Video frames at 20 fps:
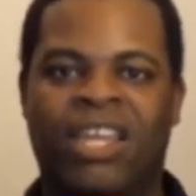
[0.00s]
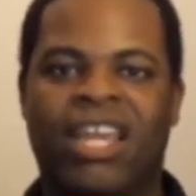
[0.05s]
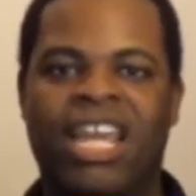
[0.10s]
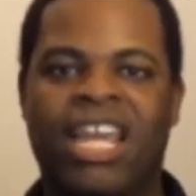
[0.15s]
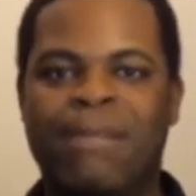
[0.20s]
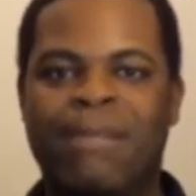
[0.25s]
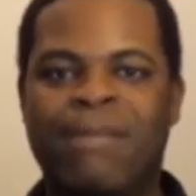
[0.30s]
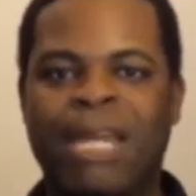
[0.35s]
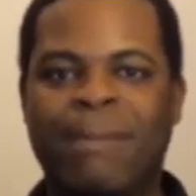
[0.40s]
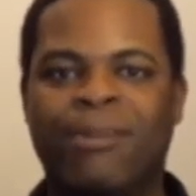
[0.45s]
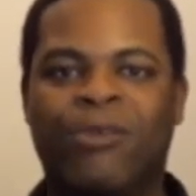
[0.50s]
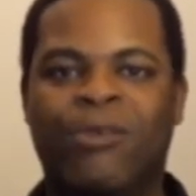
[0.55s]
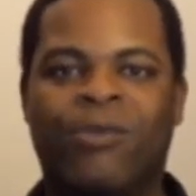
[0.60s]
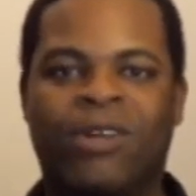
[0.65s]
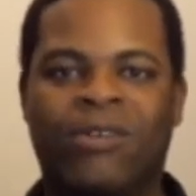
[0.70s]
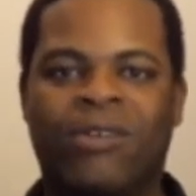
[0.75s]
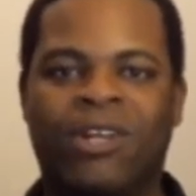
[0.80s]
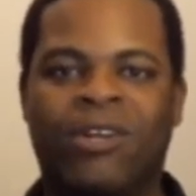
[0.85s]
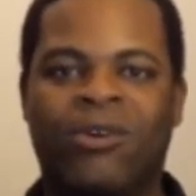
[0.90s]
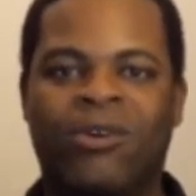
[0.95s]
And you may be
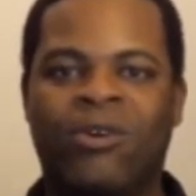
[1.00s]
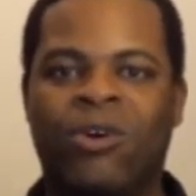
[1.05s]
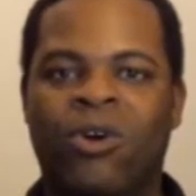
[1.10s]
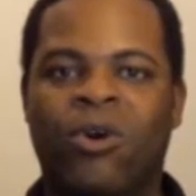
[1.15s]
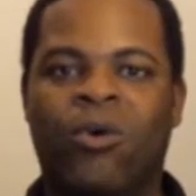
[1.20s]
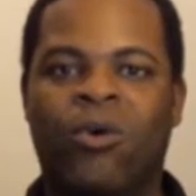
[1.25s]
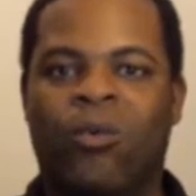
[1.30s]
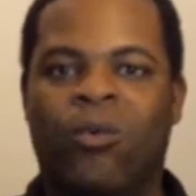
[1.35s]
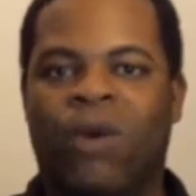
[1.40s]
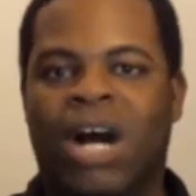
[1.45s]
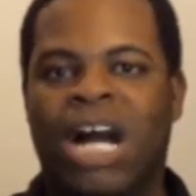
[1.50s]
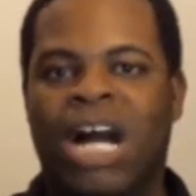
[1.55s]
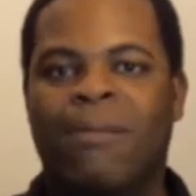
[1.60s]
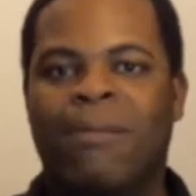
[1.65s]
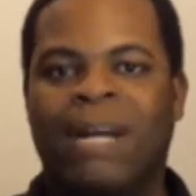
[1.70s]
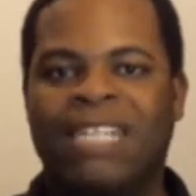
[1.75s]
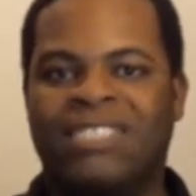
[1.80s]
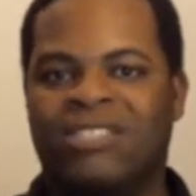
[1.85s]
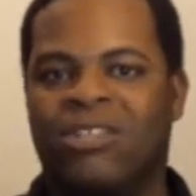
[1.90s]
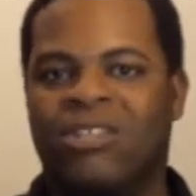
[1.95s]
wondering, why
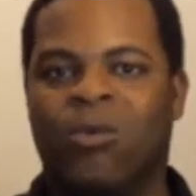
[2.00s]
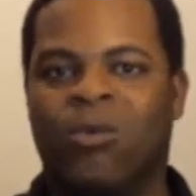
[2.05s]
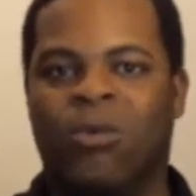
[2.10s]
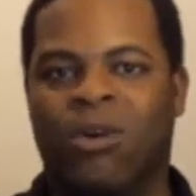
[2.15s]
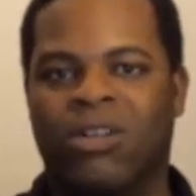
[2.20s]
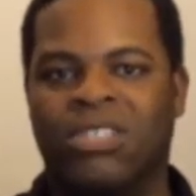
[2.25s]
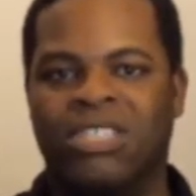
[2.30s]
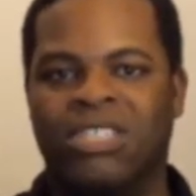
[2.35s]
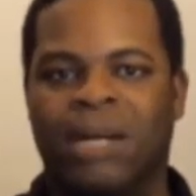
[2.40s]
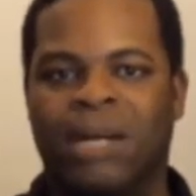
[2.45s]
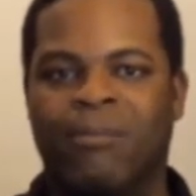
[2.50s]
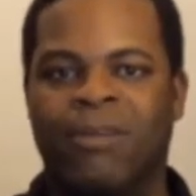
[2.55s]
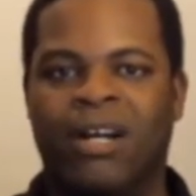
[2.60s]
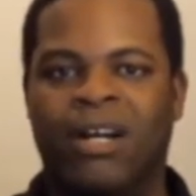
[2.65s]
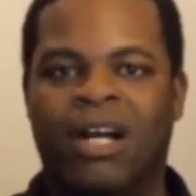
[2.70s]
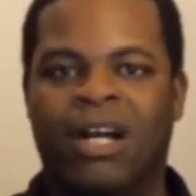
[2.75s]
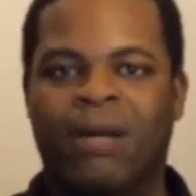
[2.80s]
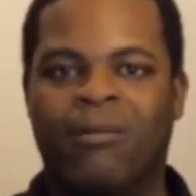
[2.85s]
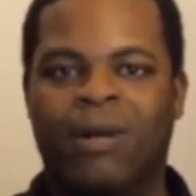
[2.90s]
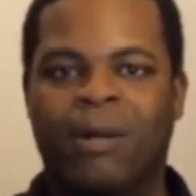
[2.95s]
am I so worked up
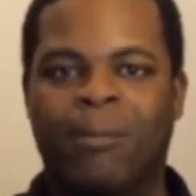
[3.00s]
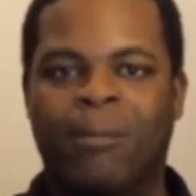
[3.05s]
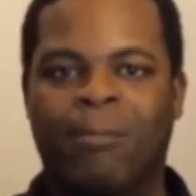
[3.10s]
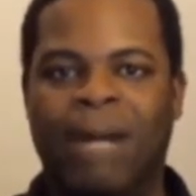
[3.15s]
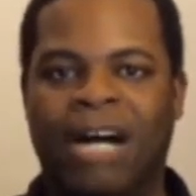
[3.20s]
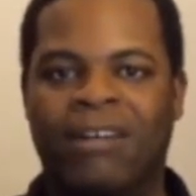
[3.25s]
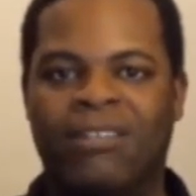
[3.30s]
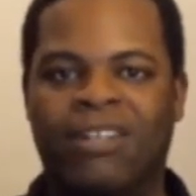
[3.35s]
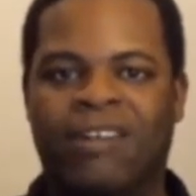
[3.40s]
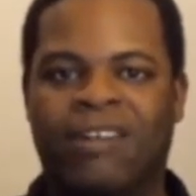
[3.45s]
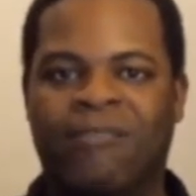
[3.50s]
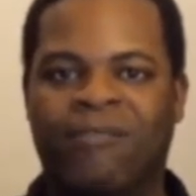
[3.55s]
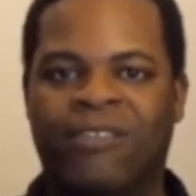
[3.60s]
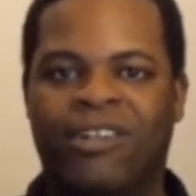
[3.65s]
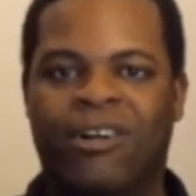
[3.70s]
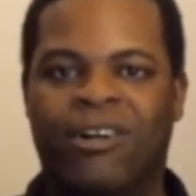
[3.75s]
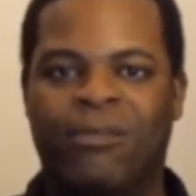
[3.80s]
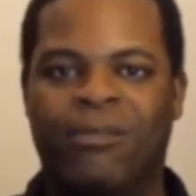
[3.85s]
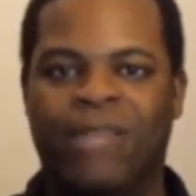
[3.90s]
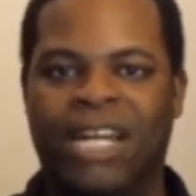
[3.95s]
about a
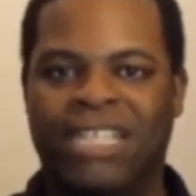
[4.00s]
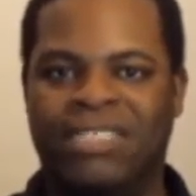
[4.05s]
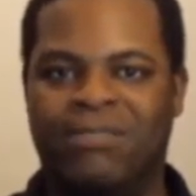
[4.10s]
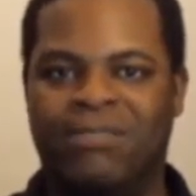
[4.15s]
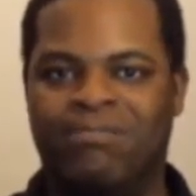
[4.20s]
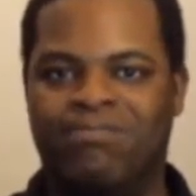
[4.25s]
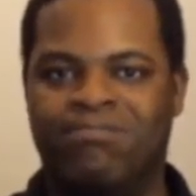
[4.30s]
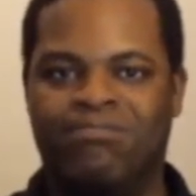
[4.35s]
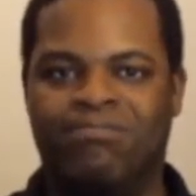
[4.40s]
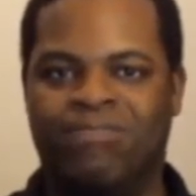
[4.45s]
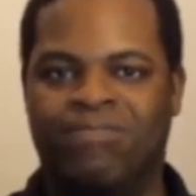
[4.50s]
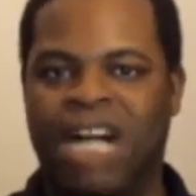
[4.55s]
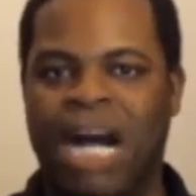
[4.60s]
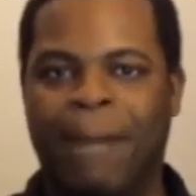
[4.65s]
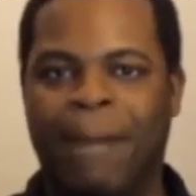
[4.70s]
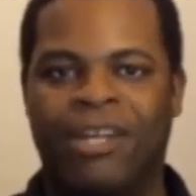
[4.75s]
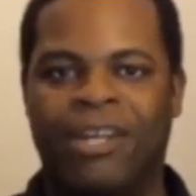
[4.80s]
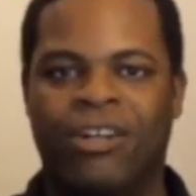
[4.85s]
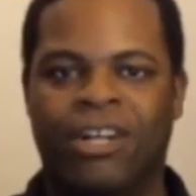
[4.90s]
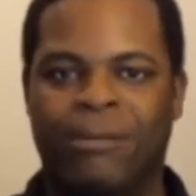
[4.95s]
film that's
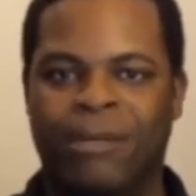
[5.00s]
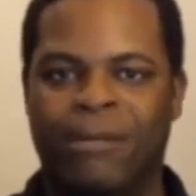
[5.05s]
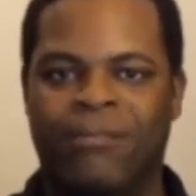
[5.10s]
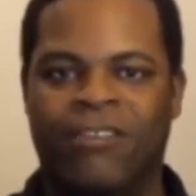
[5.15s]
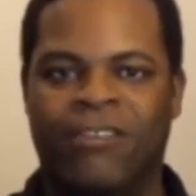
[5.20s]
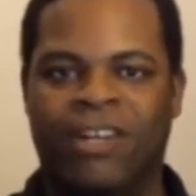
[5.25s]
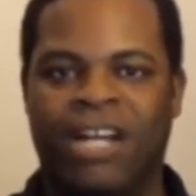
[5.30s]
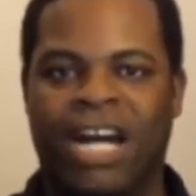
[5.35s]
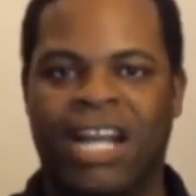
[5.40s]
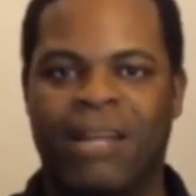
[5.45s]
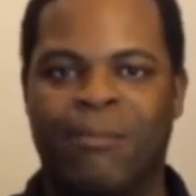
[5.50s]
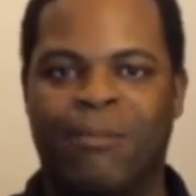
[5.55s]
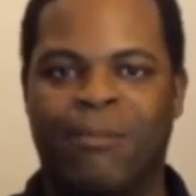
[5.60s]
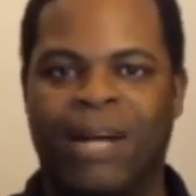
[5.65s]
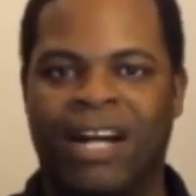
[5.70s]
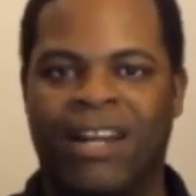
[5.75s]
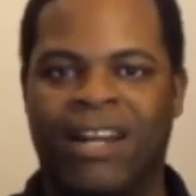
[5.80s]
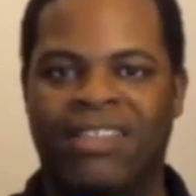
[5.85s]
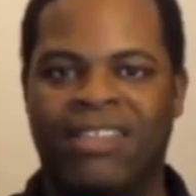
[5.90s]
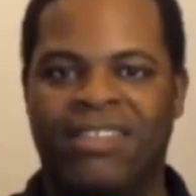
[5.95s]
probably going to be forgotten
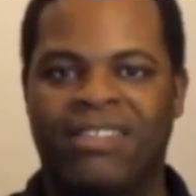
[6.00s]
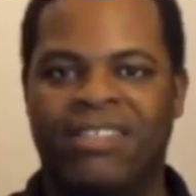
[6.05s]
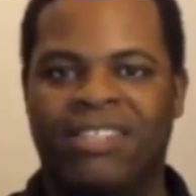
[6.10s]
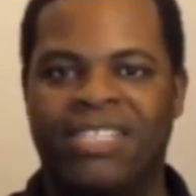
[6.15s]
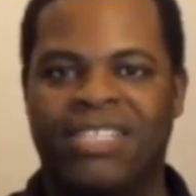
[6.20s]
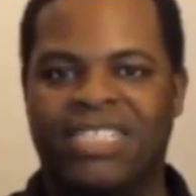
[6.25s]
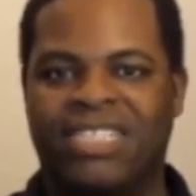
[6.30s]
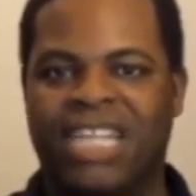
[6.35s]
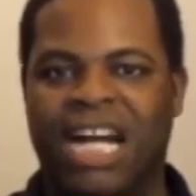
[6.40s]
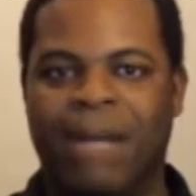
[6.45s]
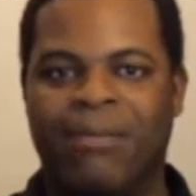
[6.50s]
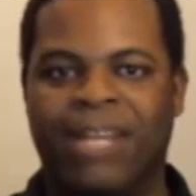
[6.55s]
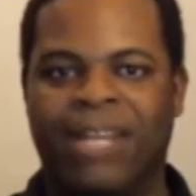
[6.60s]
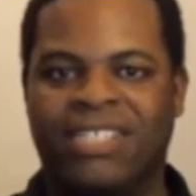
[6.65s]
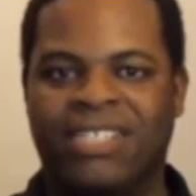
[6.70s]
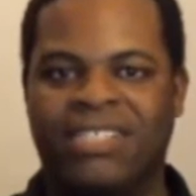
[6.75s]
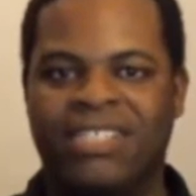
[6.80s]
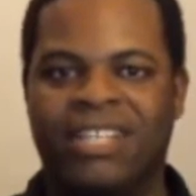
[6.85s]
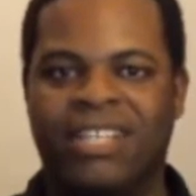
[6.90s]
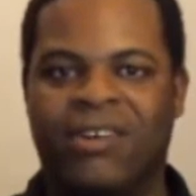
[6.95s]
by this time
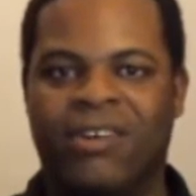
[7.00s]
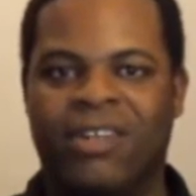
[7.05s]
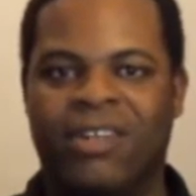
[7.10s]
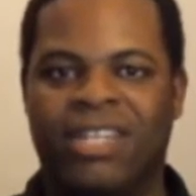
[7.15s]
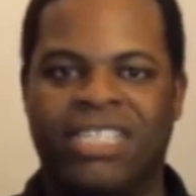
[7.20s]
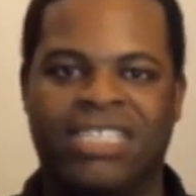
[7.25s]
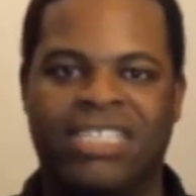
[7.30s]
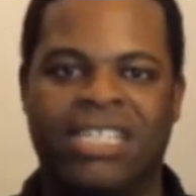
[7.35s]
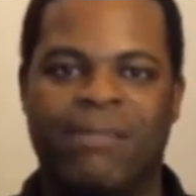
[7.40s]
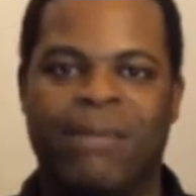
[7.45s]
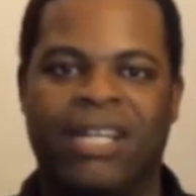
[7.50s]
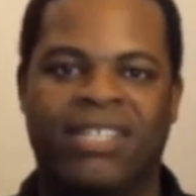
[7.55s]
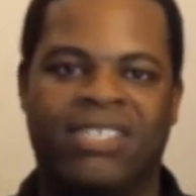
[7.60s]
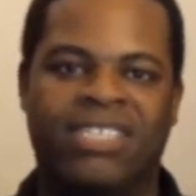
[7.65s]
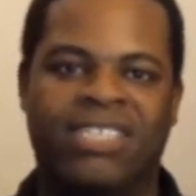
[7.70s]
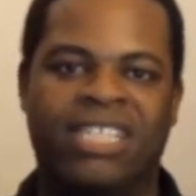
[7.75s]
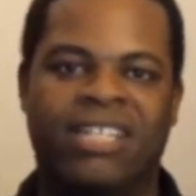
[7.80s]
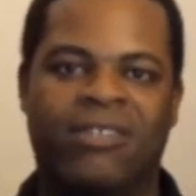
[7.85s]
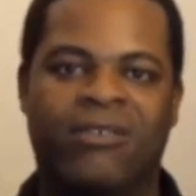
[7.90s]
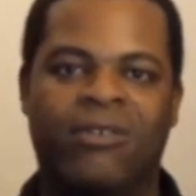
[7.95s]
next year unless they make a
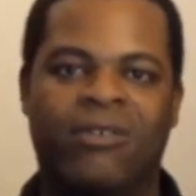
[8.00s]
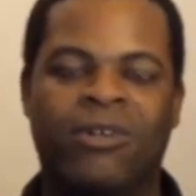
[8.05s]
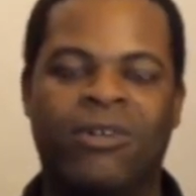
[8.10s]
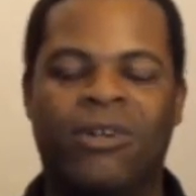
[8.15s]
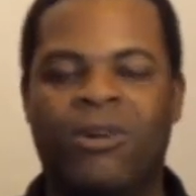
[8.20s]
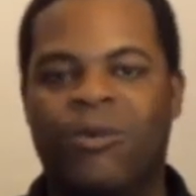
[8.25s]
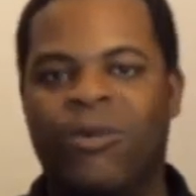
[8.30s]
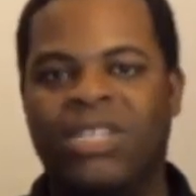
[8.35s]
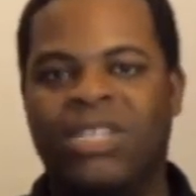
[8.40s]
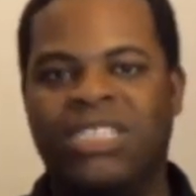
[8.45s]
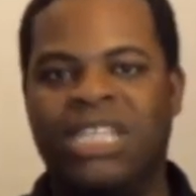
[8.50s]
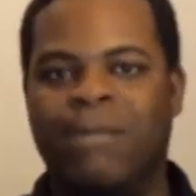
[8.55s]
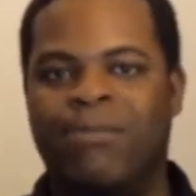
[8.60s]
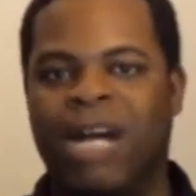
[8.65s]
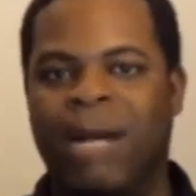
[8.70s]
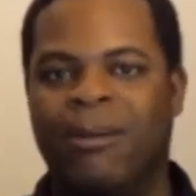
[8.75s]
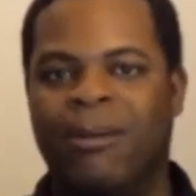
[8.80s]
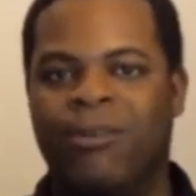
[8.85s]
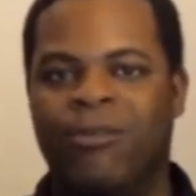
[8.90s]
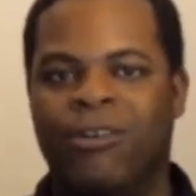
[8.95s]
sequel, which they
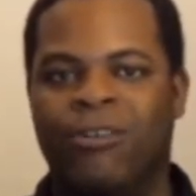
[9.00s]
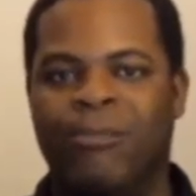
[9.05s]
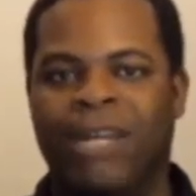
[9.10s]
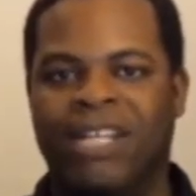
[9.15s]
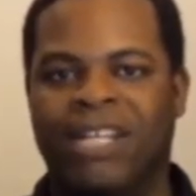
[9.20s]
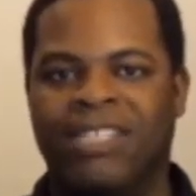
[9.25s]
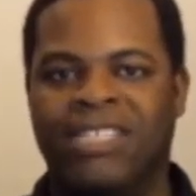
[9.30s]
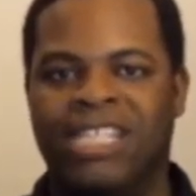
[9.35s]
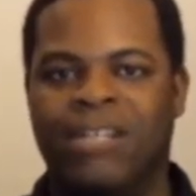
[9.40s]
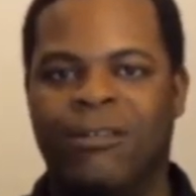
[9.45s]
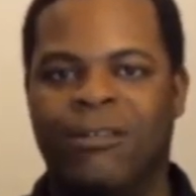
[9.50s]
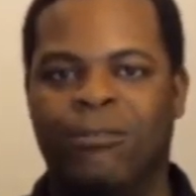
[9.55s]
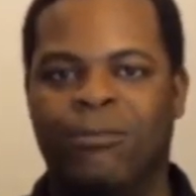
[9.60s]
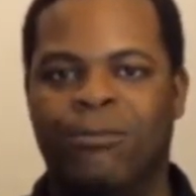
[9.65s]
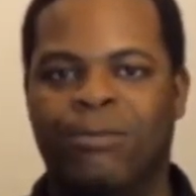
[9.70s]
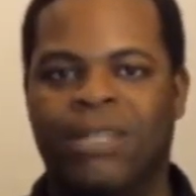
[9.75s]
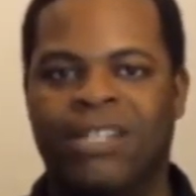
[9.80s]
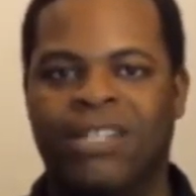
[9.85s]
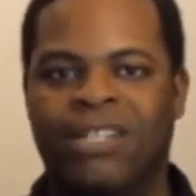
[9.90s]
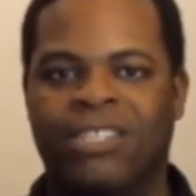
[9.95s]
probably will make a sequel
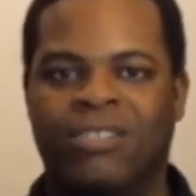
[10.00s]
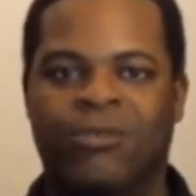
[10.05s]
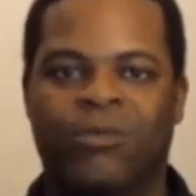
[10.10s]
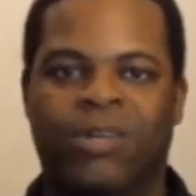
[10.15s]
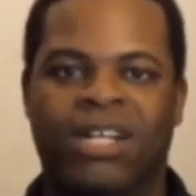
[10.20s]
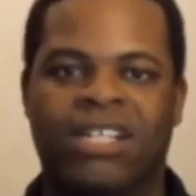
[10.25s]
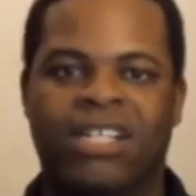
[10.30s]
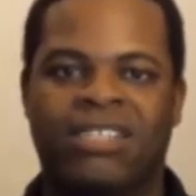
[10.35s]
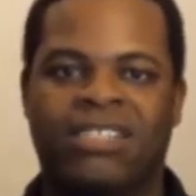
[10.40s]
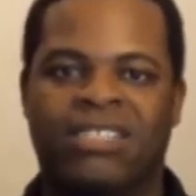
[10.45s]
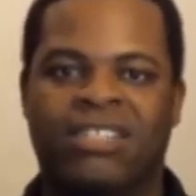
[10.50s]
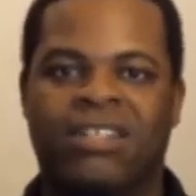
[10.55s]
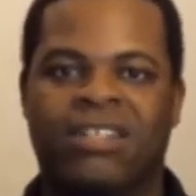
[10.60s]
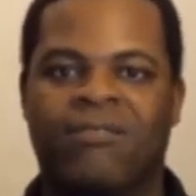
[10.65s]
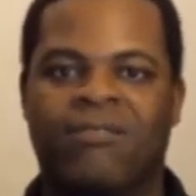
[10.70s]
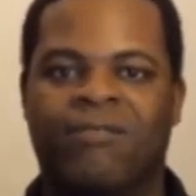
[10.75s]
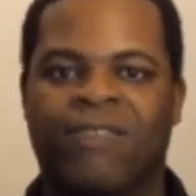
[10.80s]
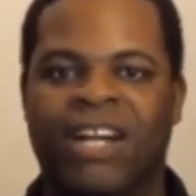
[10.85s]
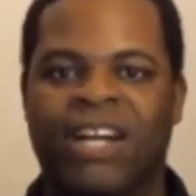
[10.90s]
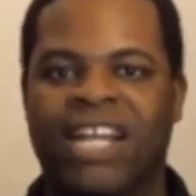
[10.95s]
because it was
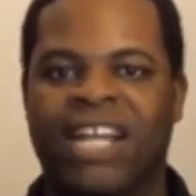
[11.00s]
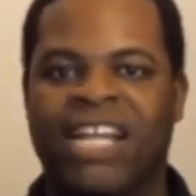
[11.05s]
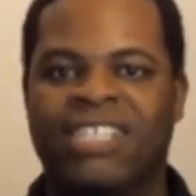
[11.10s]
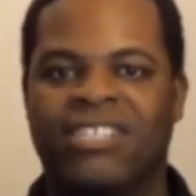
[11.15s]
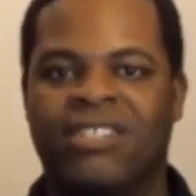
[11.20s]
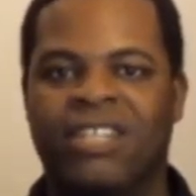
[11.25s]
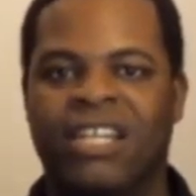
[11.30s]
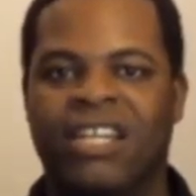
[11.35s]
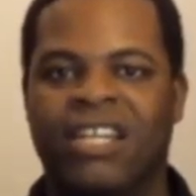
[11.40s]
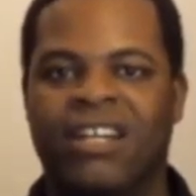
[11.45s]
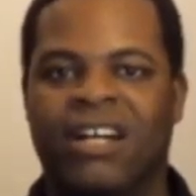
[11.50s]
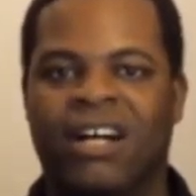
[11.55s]
financially